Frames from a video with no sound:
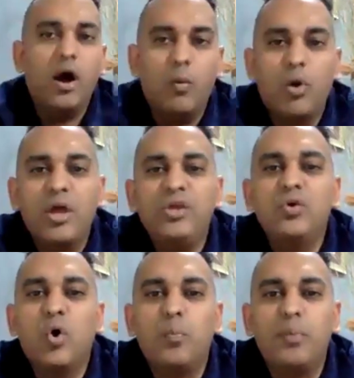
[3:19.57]
what are you
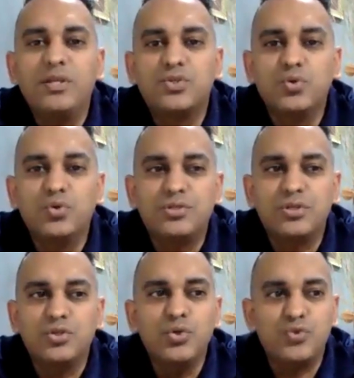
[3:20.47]
hoping to, to
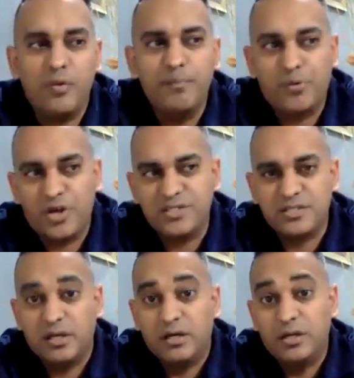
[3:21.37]
do to impress
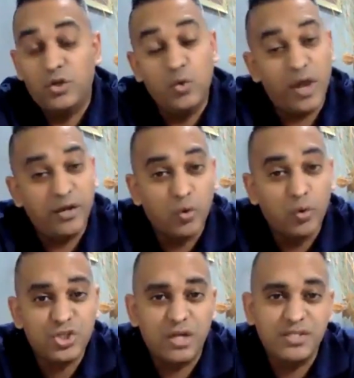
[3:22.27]
uh, the new head
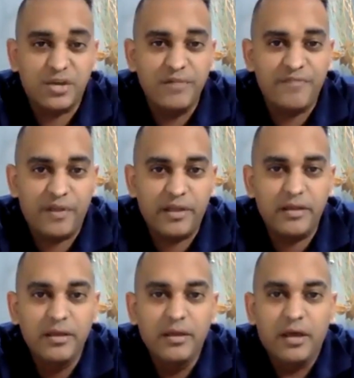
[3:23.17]
coach, uh, Terry Fenwick?
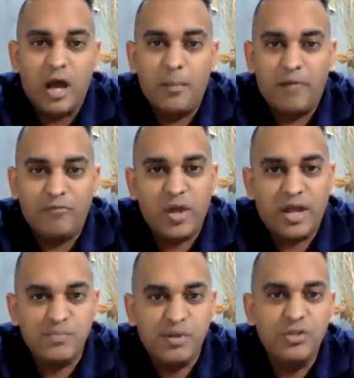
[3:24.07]
Um, have you
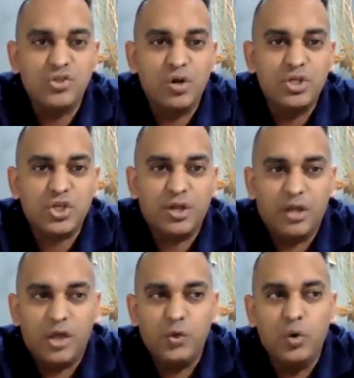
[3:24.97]
guys been in touch? And
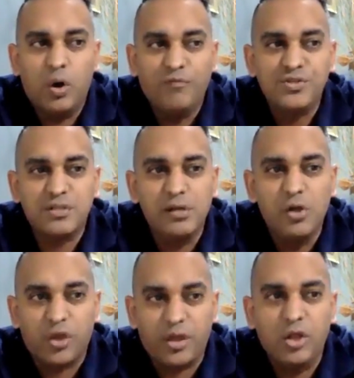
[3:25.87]
are you obviously
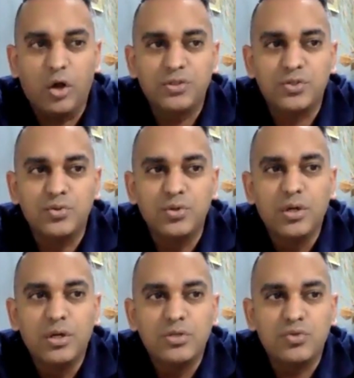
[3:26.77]
looking now to,
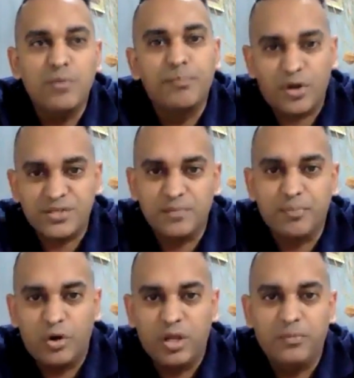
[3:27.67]
to impress
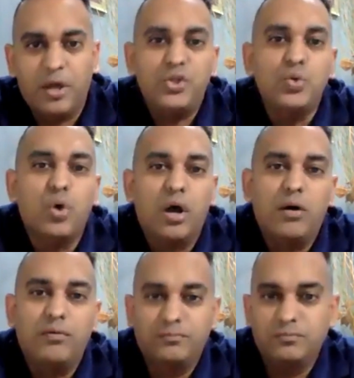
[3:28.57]
upon him that you
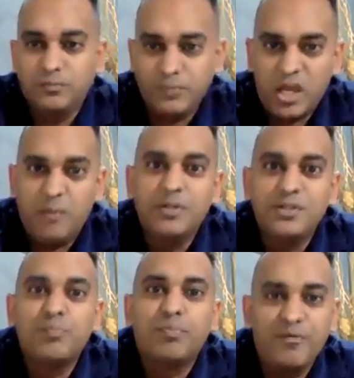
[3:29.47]
are able
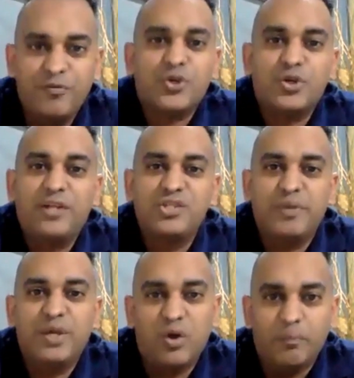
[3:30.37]
to play for Trinidad and
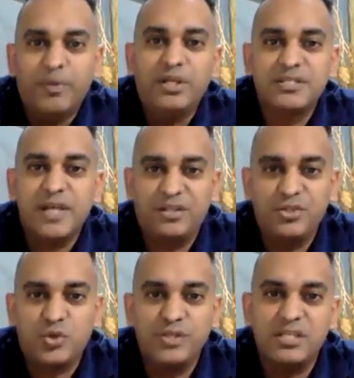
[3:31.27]
Tobago and be the starting
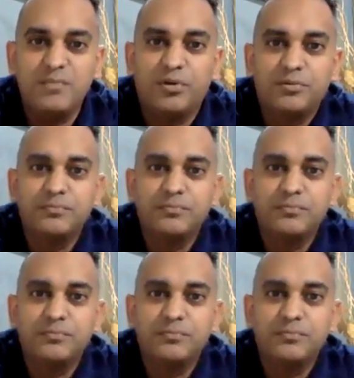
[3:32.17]
choice keeper?